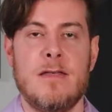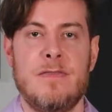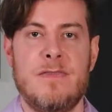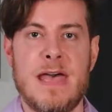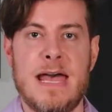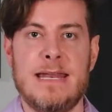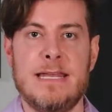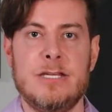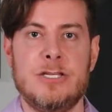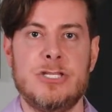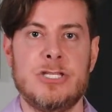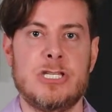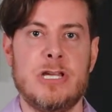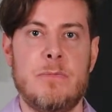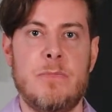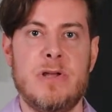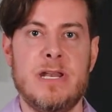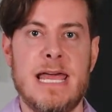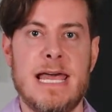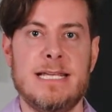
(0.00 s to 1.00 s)
That is,
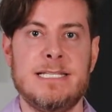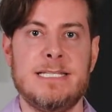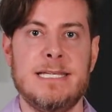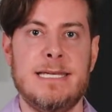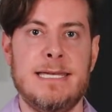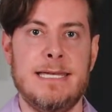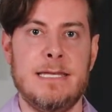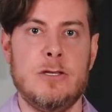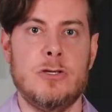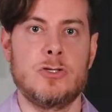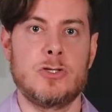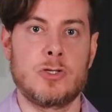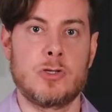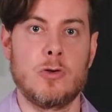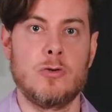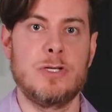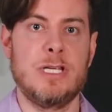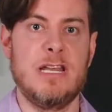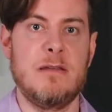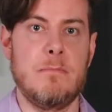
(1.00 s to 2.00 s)
someone has to hit
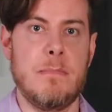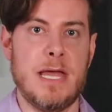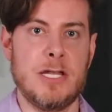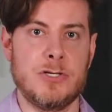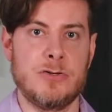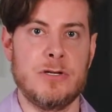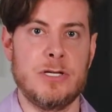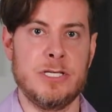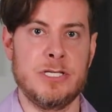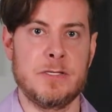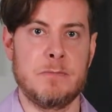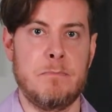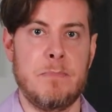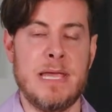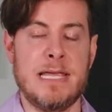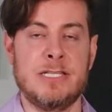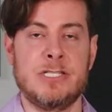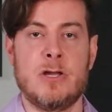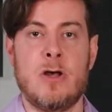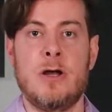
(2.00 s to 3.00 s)
certain metrics
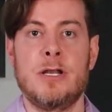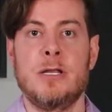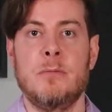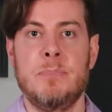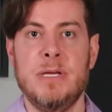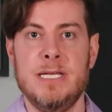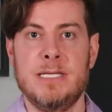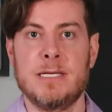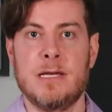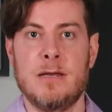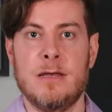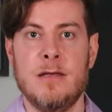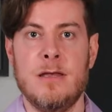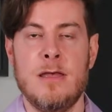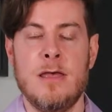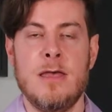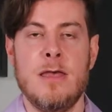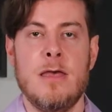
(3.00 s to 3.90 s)
based on EBITDA